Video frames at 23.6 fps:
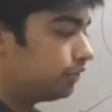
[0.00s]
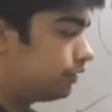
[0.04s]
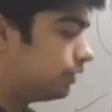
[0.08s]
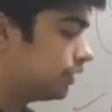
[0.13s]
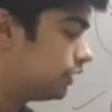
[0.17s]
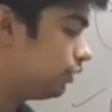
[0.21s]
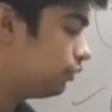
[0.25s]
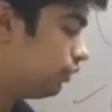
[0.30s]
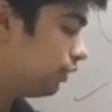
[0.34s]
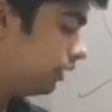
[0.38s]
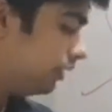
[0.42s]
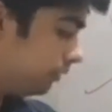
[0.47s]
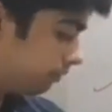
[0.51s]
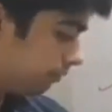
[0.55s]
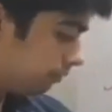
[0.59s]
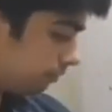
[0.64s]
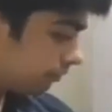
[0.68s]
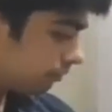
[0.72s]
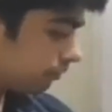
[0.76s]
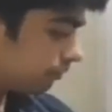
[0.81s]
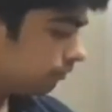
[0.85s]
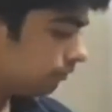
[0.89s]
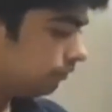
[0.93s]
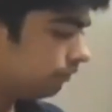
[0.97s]
reservoir,
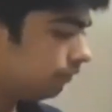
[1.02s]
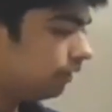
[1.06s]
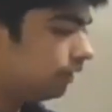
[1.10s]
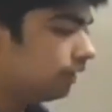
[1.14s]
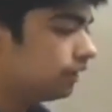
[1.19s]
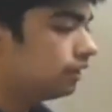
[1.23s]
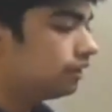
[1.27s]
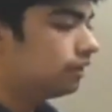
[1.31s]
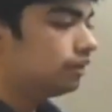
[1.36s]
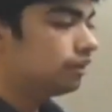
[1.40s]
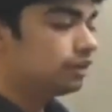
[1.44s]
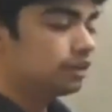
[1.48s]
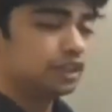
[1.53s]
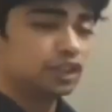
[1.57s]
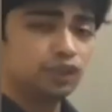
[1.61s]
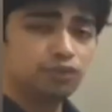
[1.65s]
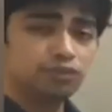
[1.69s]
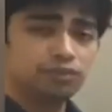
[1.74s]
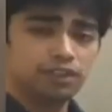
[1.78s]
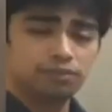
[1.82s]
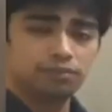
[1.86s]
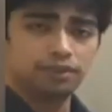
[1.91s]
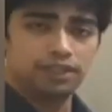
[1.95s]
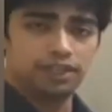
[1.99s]
you
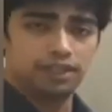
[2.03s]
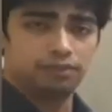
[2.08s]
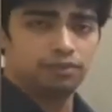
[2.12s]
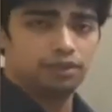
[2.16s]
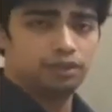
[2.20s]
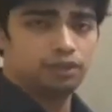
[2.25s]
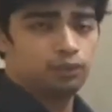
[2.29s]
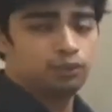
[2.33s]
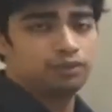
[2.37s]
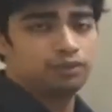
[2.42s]
will be able to